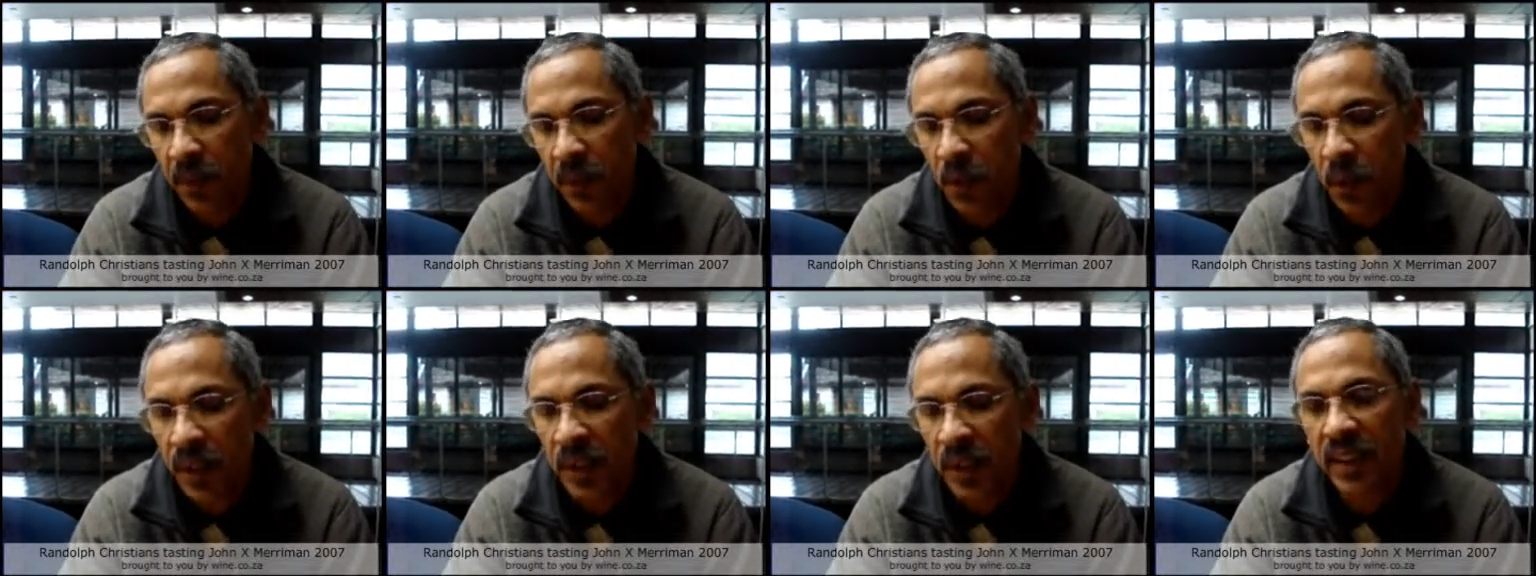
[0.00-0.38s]

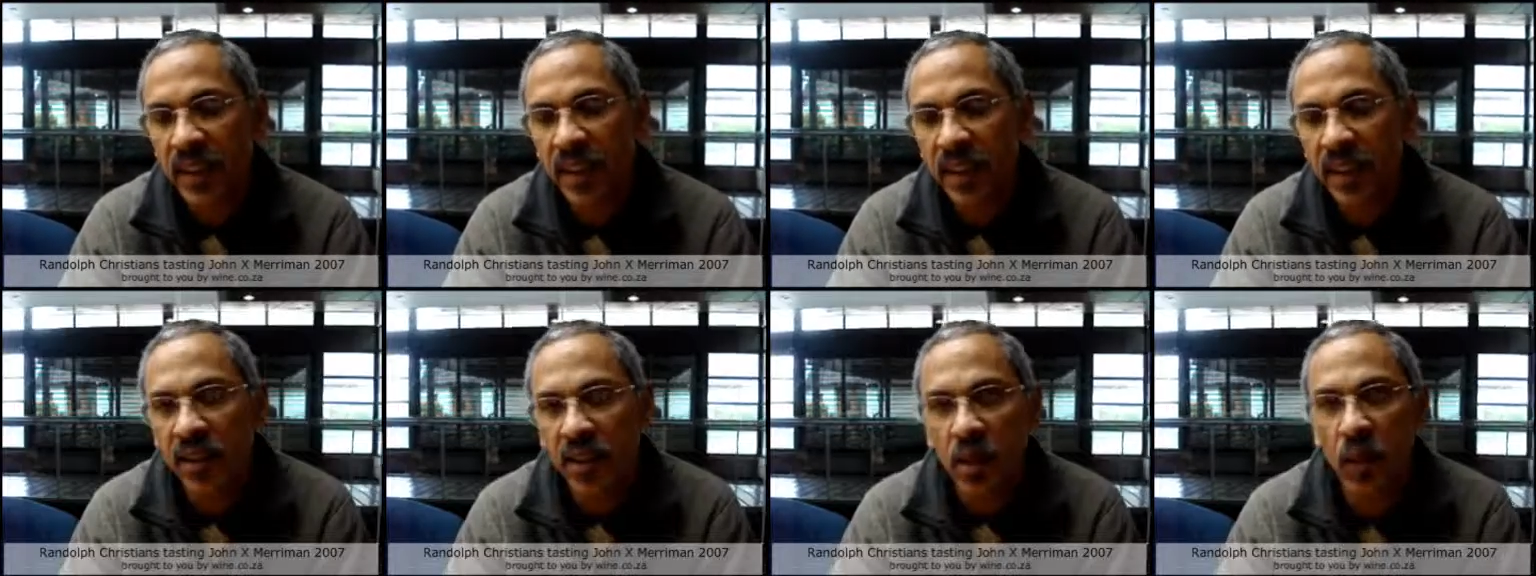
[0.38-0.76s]
Quite
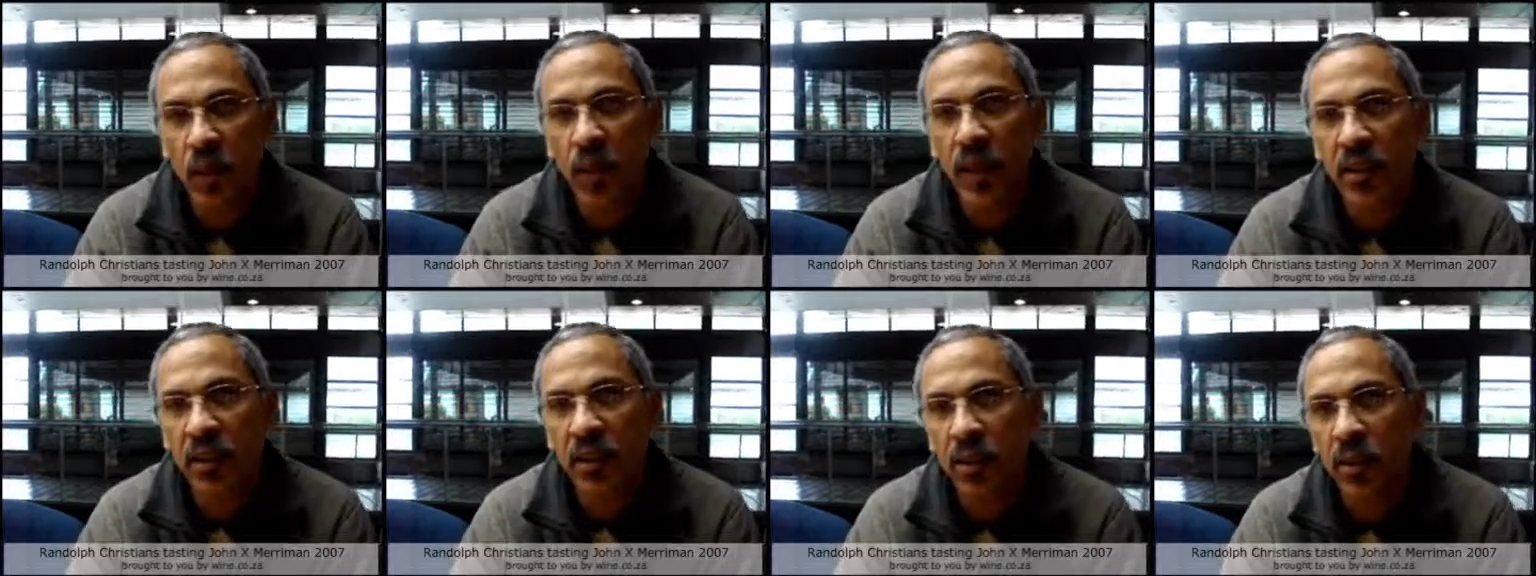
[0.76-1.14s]
an easy
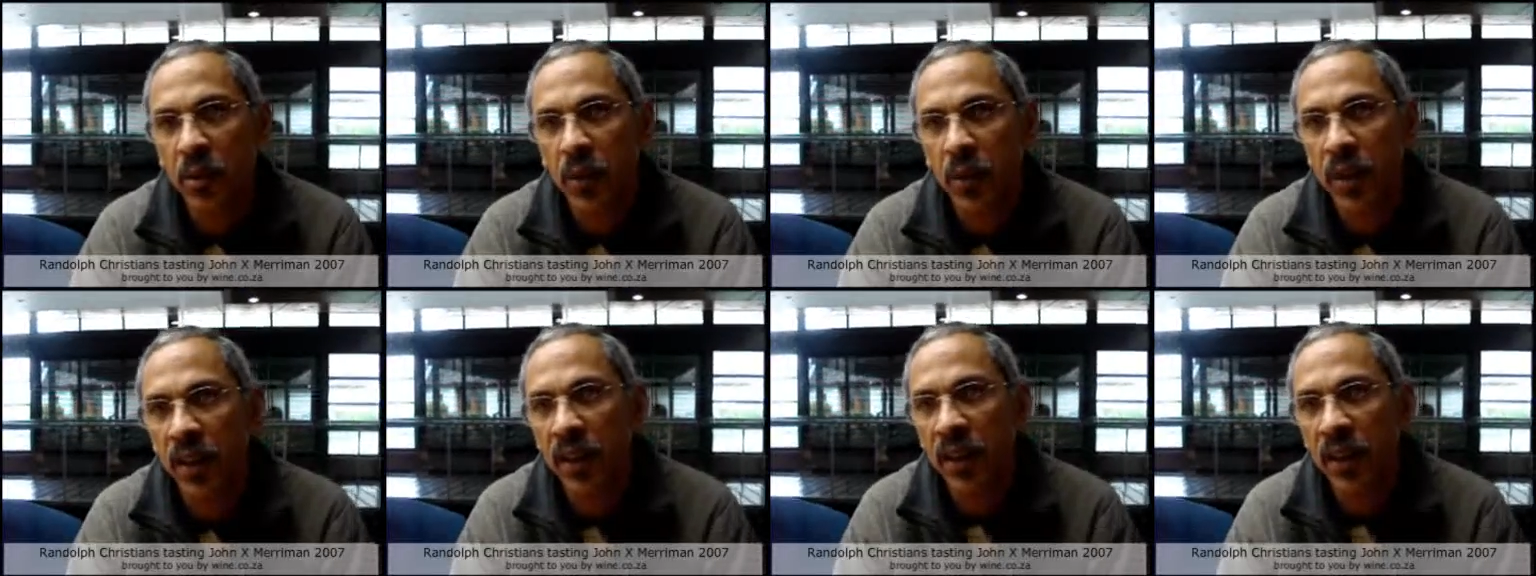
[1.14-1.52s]
wine to
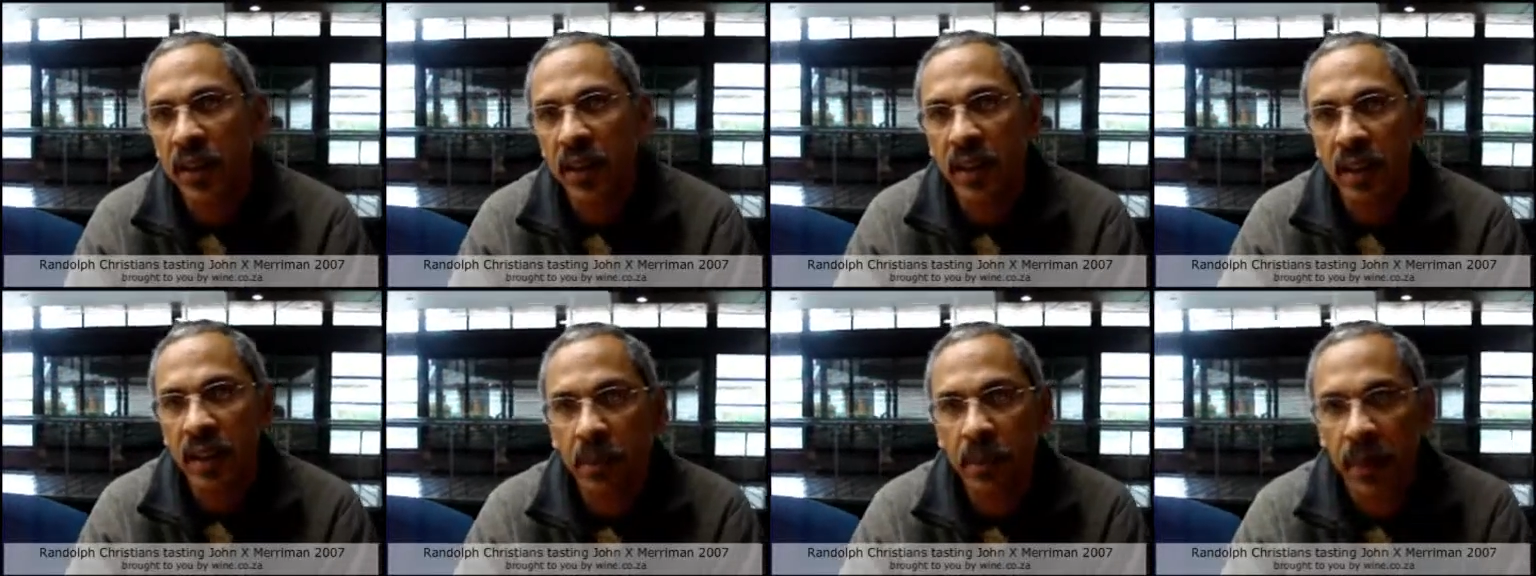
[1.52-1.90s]
drink, really,